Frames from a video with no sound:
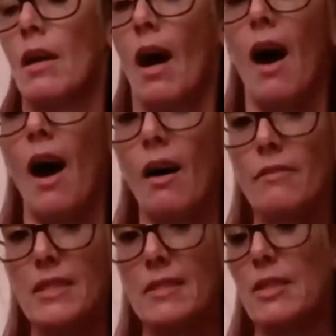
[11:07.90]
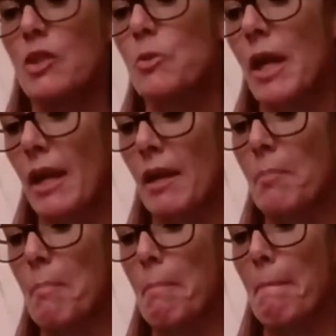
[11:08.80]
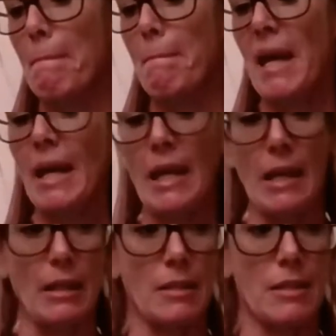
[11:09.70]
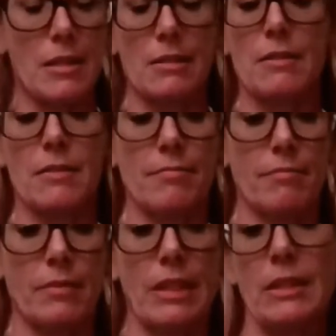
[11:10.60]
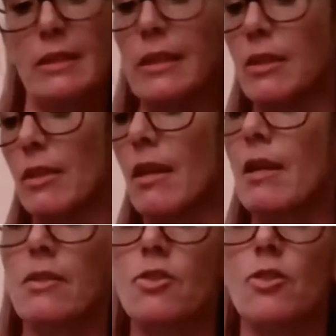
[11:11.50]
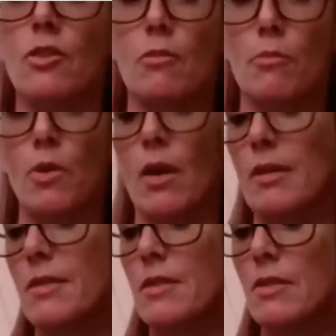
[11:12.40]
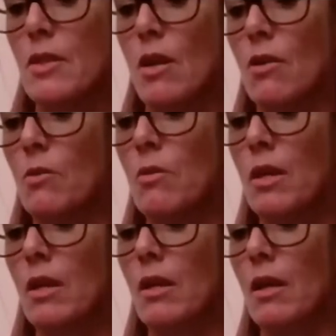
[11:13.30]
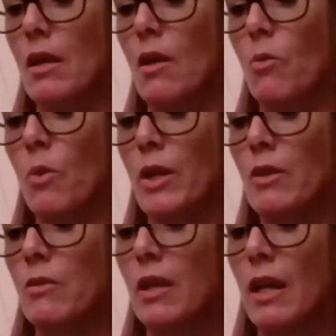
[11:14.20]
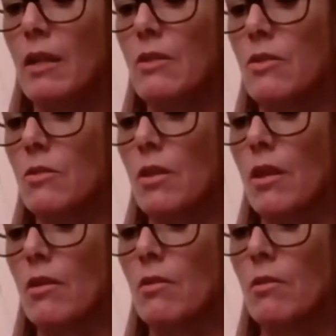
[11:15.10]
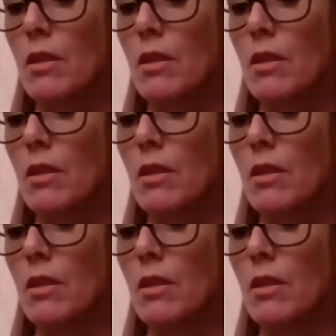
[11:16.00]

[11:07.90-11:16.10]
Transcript: Obviously, you can't paint glitter onto your moss. So what you can do, though,